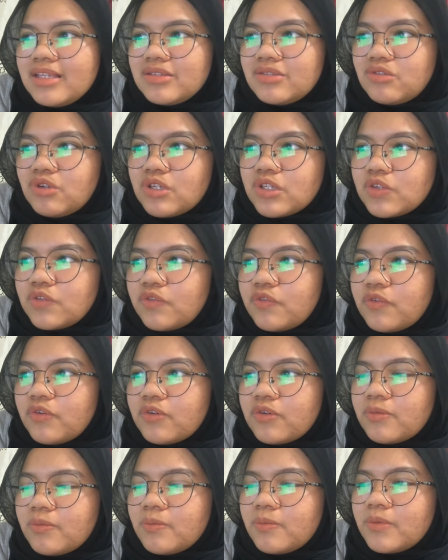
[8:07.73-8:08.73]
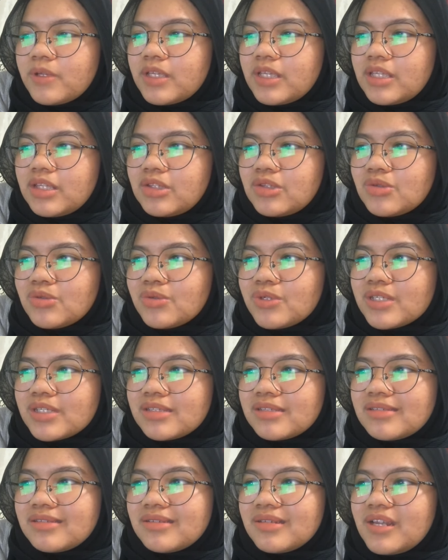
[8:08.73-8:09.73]
transformed into a
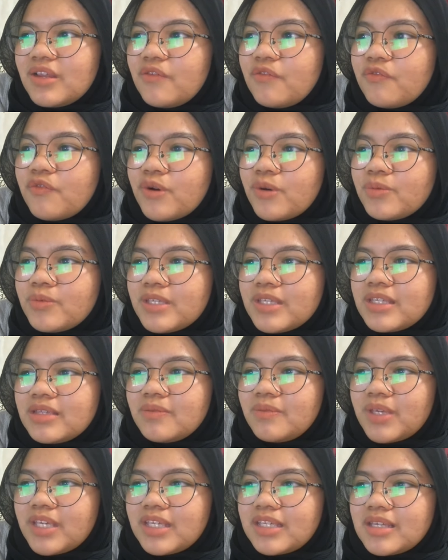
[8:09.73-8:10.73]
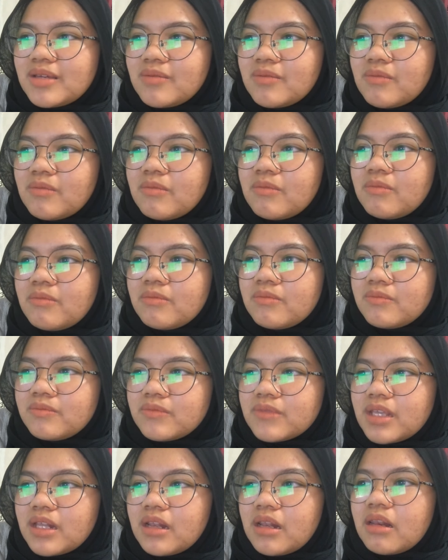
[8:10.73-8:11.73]
cuneiform, it became
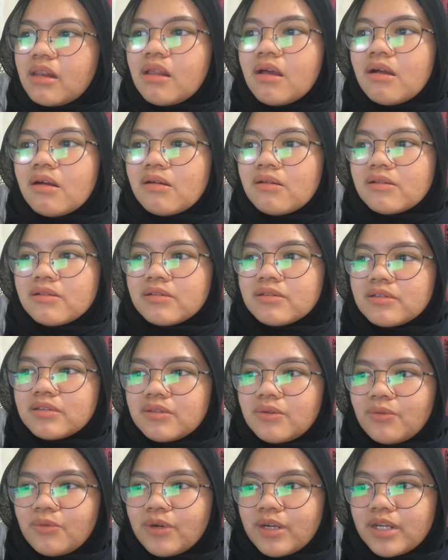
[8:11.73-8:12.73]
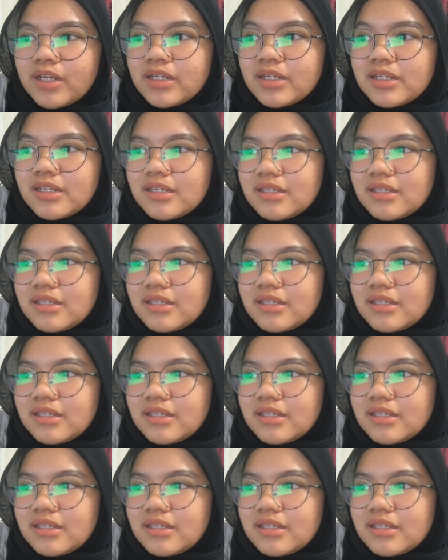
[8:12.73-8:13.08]
a long word.